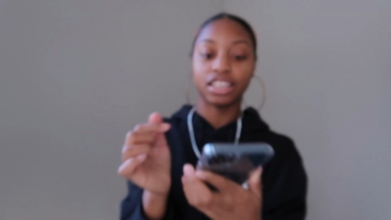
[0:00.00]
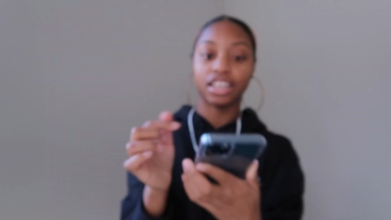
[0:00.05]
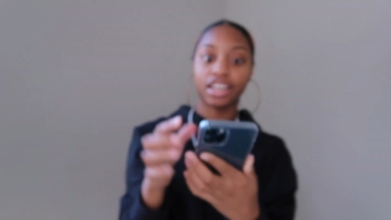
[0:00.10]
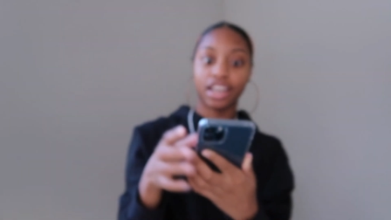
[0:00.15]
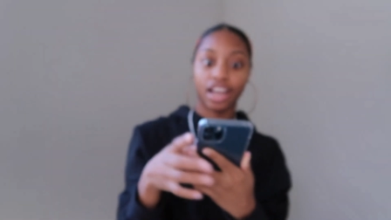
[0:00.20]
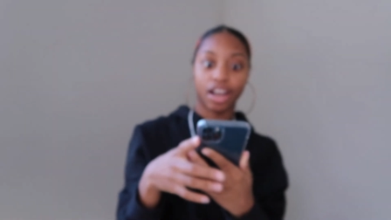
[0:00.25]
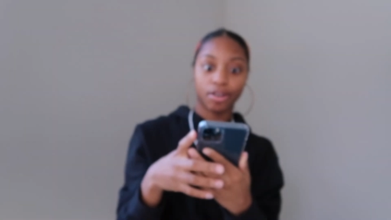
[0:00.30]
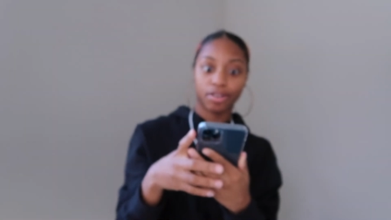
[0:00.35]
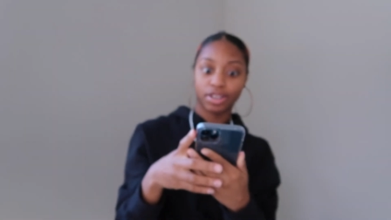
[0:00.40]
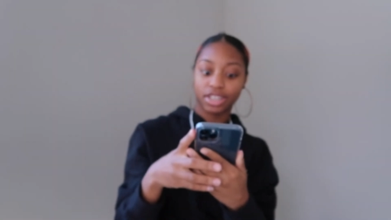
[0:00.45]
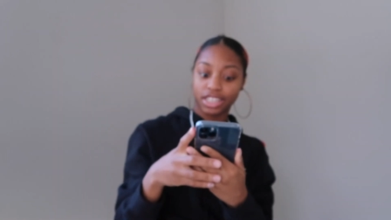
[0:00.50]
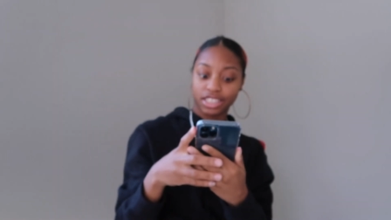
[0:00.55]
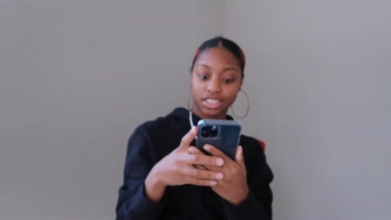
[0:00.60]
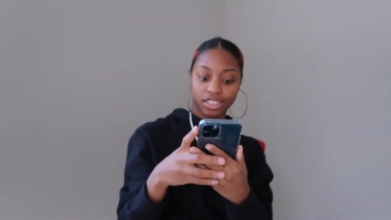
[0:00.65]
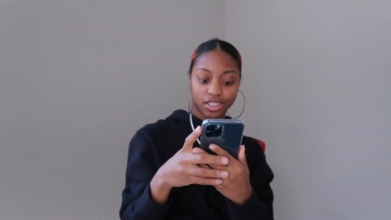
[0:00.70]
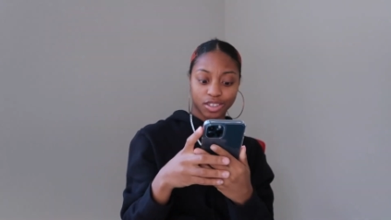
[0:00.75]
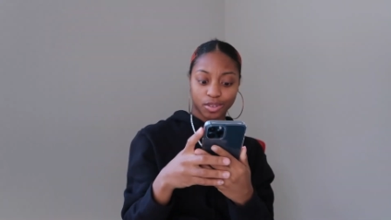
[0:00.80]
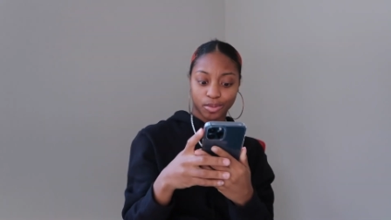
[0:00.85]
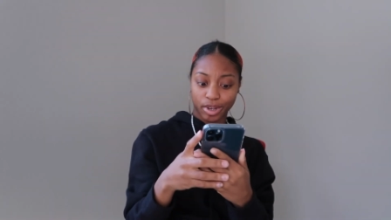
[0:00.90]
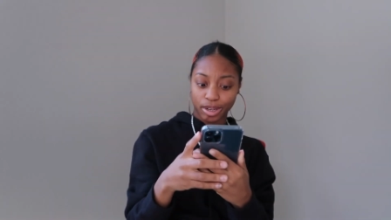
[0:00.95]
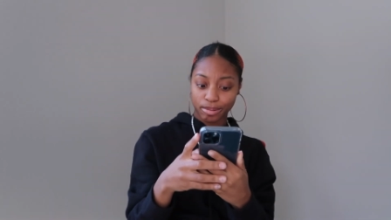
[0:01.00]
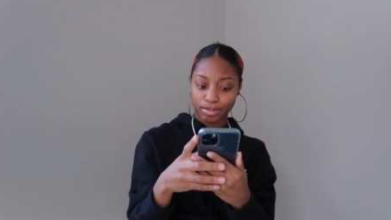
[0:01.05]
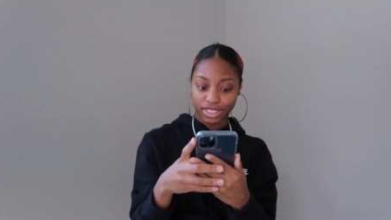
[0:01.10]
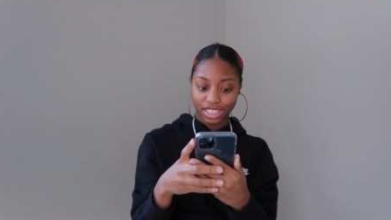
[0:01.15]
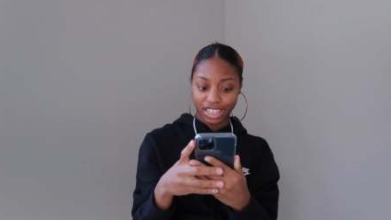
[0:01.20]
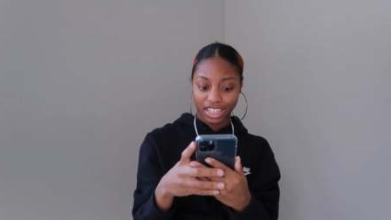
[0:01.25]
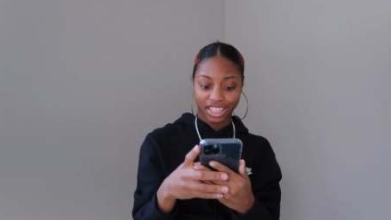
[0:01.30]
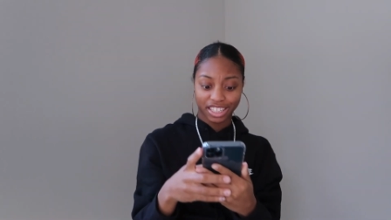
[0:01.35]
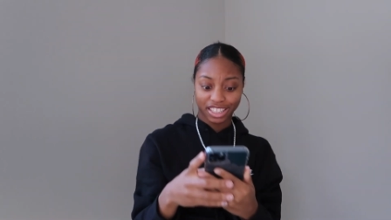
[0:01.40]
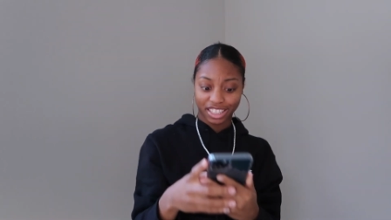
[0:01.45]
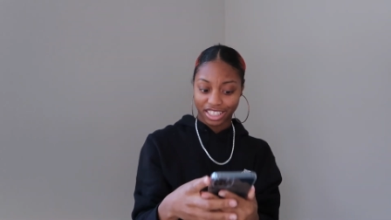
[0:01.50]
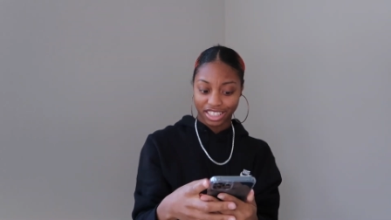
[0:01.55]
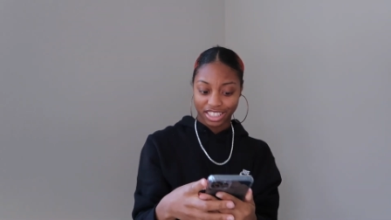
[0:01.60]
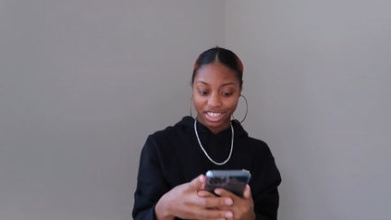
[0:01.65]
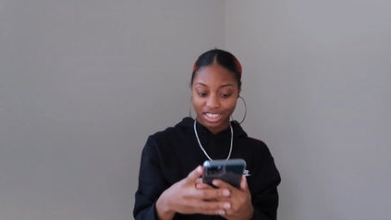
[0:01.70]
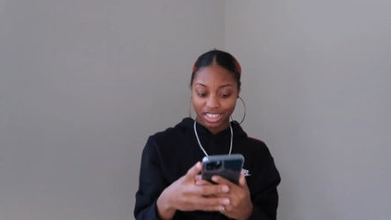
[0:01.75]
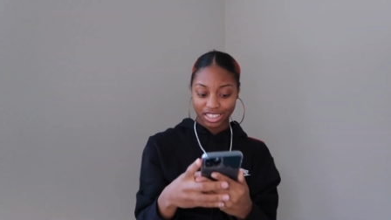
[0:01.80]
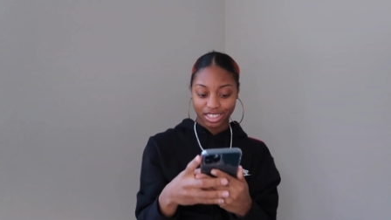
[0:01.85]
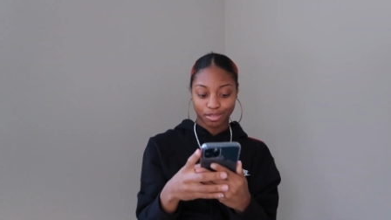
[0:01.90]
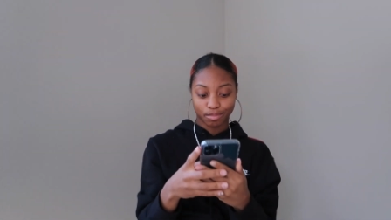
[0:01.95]
like how it is on the website. Like,
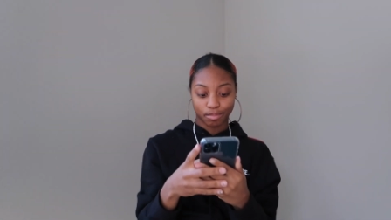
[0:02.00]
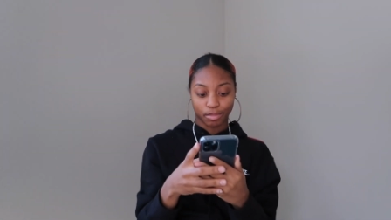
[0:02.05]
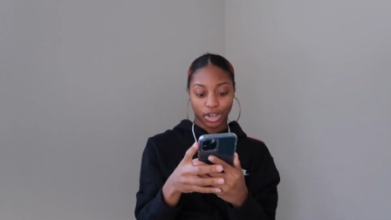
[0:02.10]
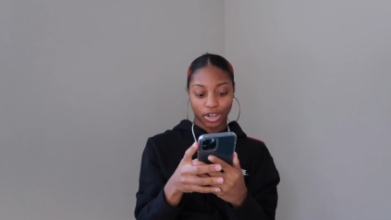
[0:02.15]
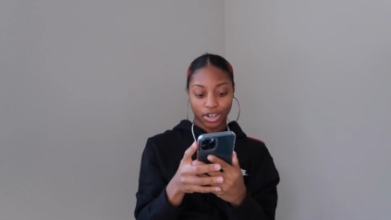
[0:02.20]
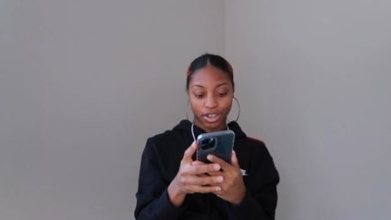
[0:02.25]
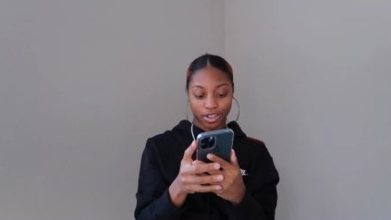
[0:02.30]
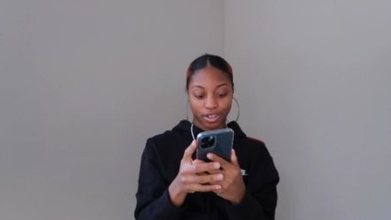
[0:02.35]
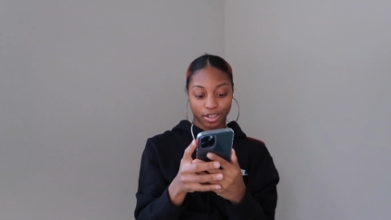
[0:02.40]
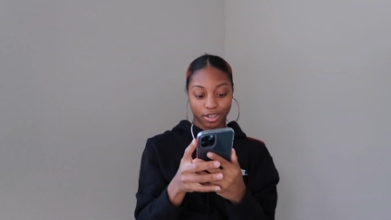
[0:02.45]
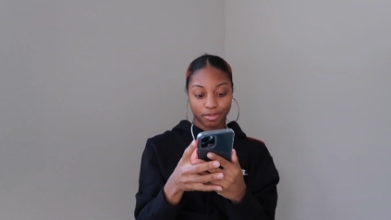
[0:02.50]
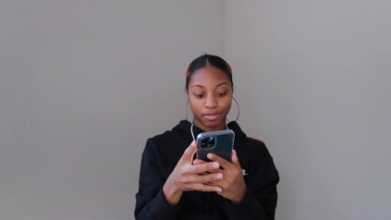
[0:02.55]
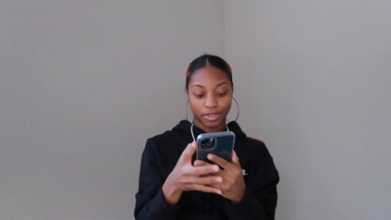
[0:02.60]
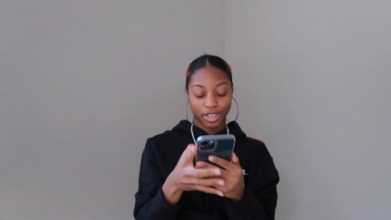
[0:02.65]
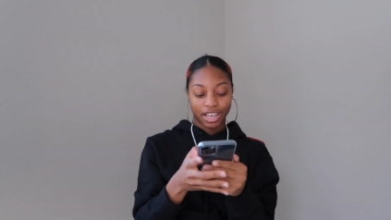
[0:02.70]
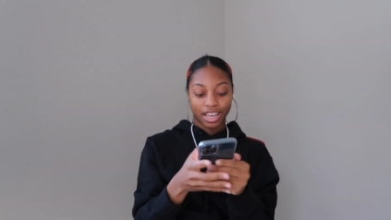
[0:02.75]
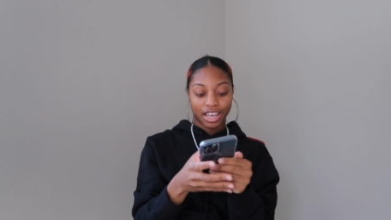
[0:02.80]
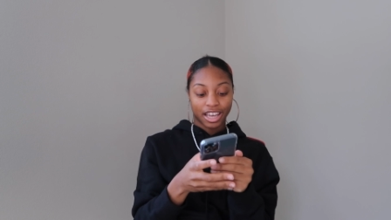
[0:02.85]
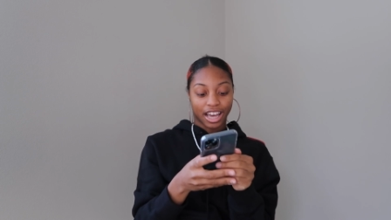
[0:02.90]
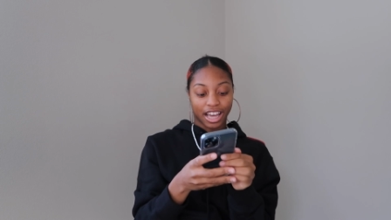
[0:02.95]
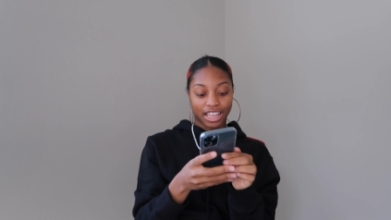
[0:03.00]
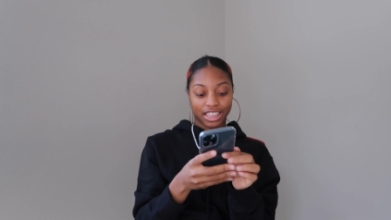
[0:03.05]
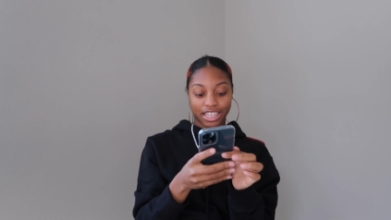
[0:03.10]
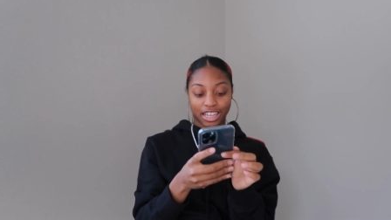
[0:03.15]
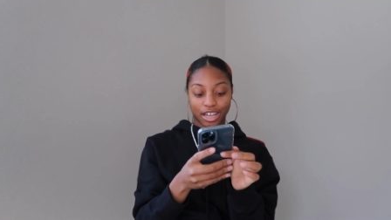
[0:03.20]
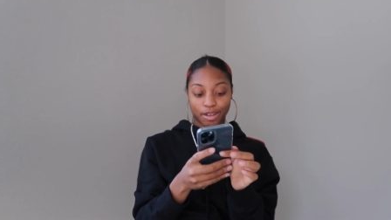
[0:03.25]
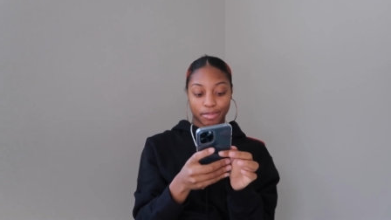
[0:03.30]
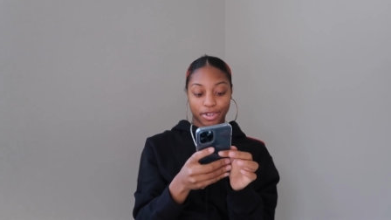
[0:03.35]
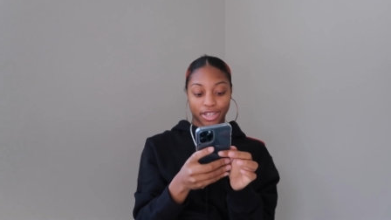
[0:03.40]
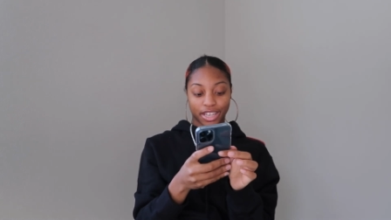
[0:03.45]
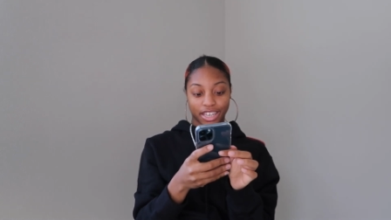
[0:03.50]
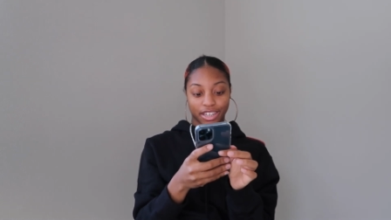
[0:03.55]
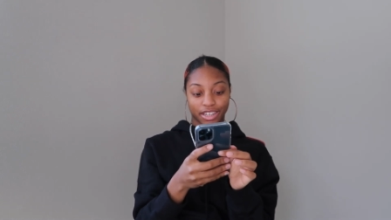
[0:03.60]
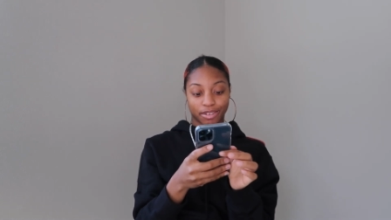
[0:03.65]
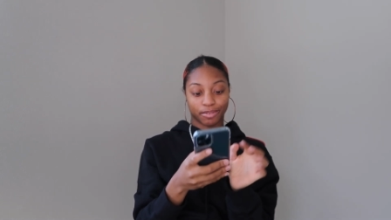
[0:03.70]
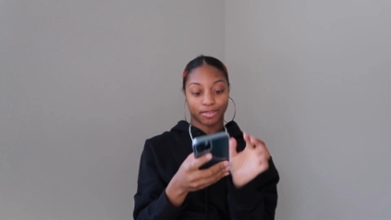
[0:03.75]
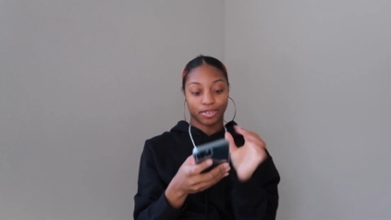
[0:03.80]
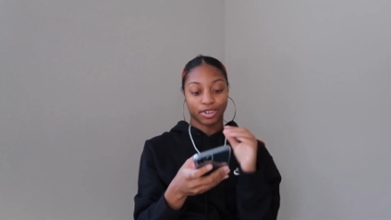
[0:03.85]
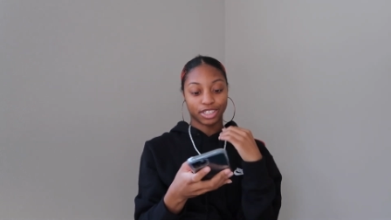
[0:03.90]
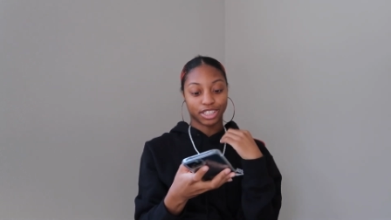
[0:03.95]
this is bomb. I think I'm gonna
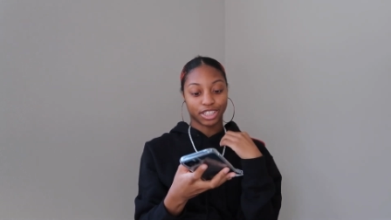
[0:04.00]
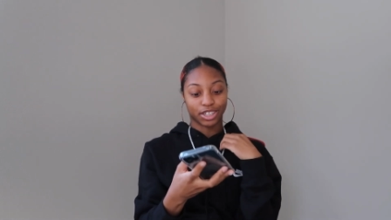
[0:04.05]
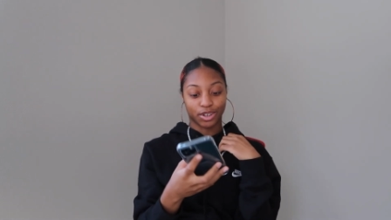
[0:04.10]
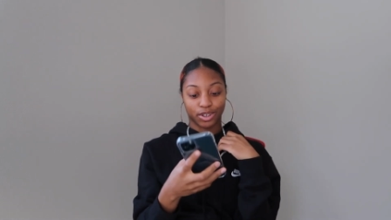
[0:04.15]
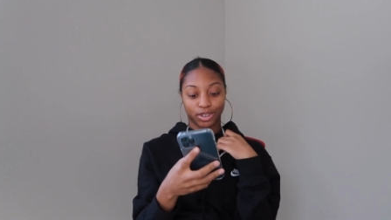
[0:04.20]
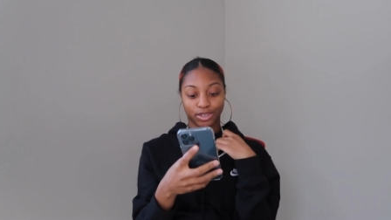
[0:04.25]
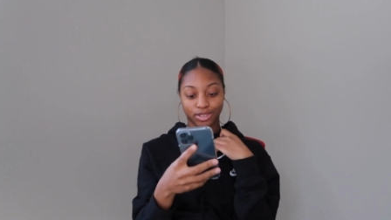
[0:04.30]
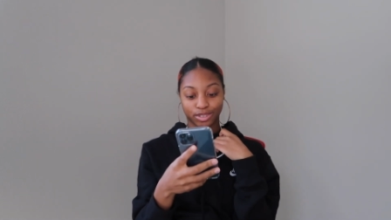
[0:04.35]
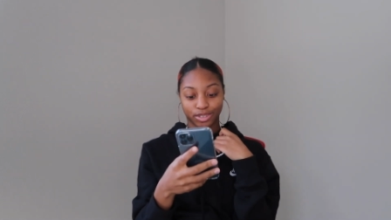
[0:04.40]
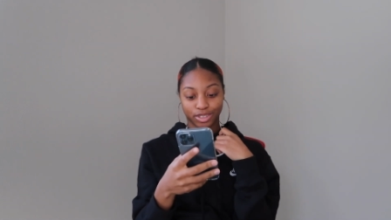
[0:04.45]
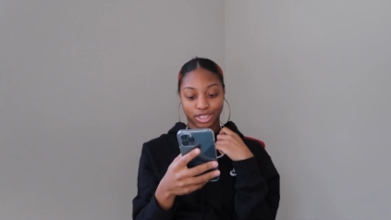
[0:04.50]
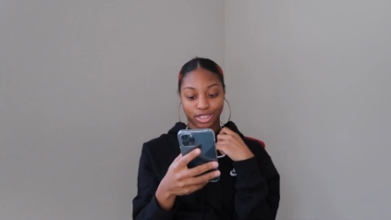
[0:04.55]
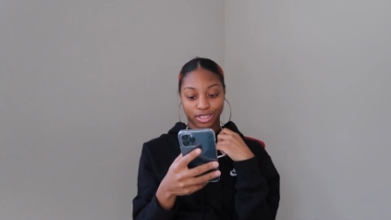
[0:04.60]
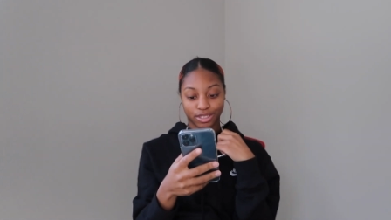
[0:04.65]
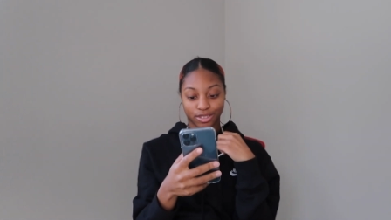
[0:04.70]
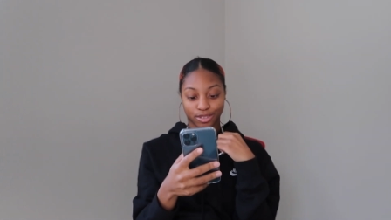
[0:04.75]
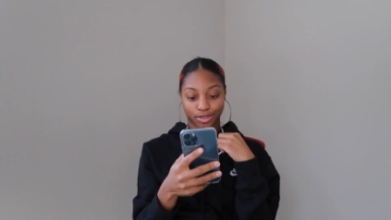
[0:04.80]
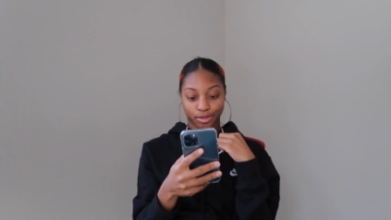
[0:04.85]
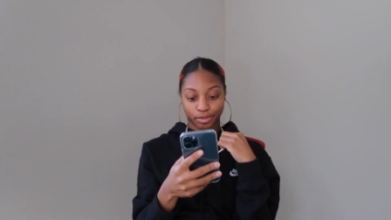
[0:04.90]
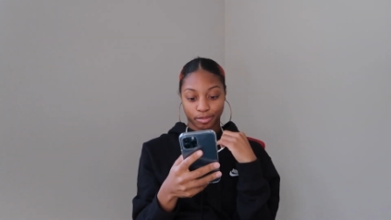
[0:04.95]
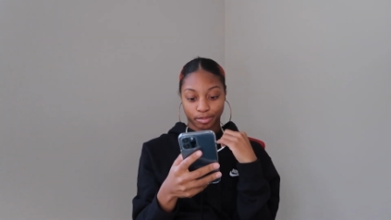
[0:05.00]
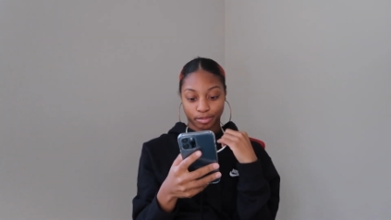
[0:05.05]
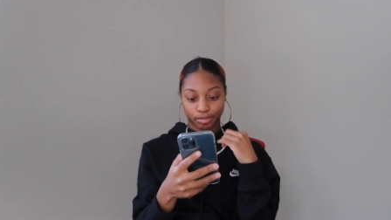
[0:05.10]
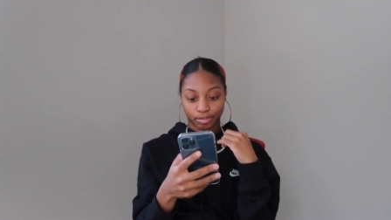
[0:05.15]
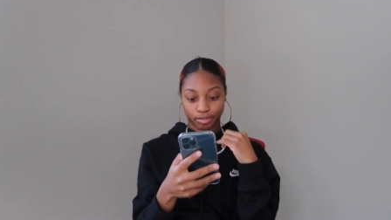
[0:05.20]
get one in gold too.